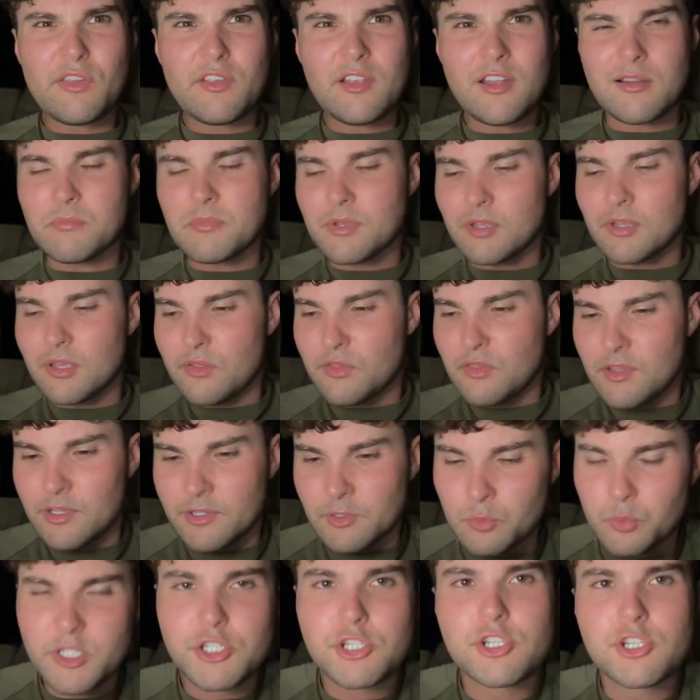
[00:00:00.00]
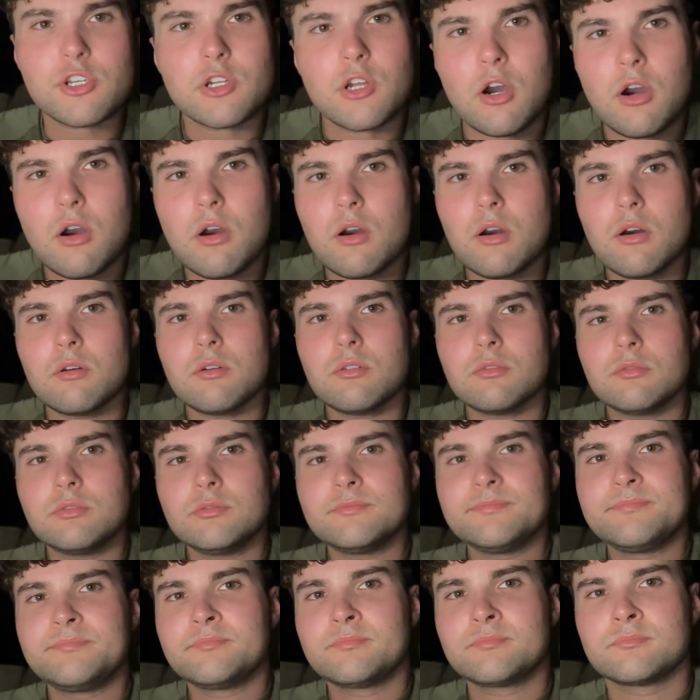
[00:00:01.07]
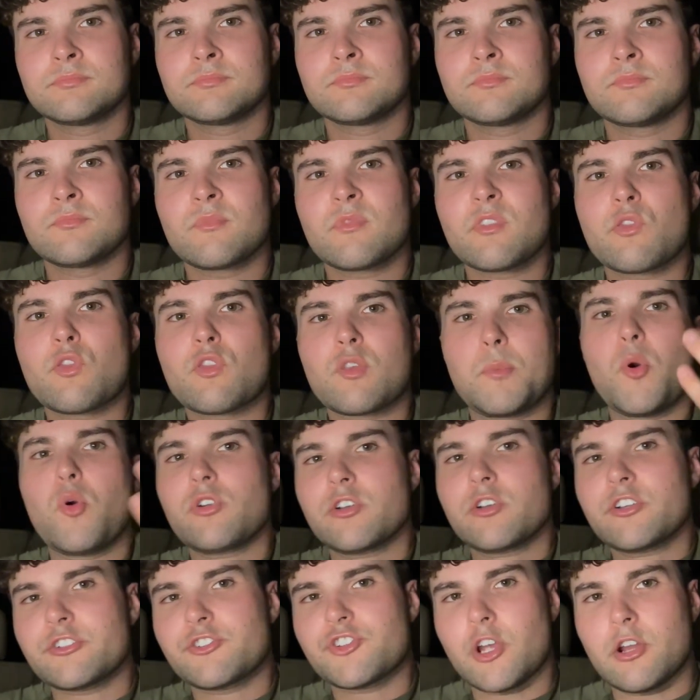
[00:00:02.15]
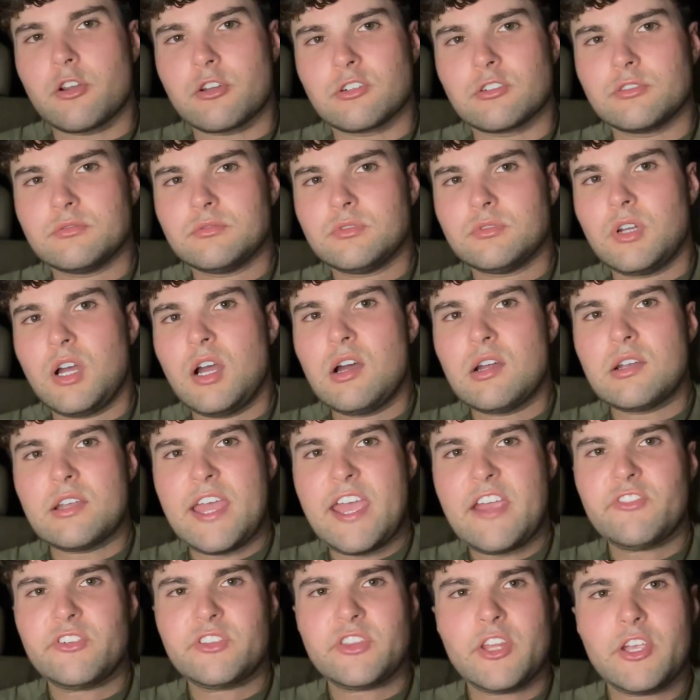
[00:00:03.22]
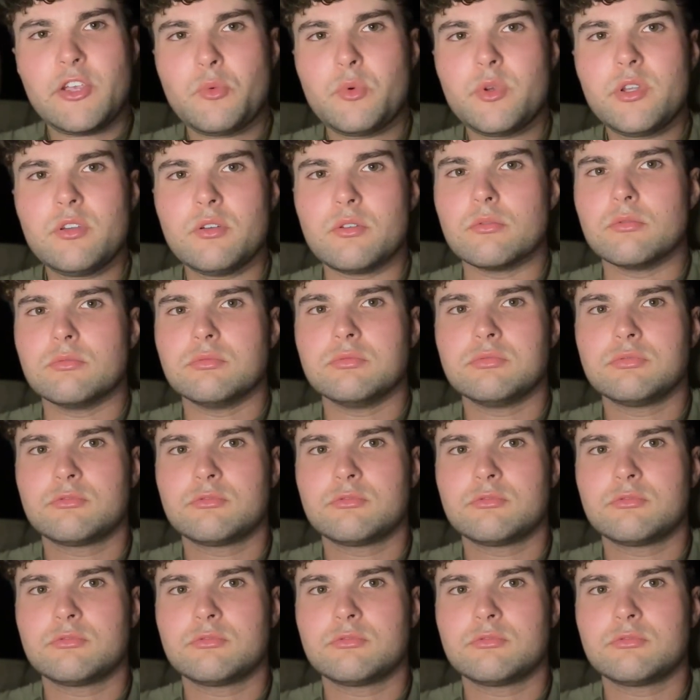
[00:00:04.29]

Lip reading: up. It's like we should all support each other on everything we do.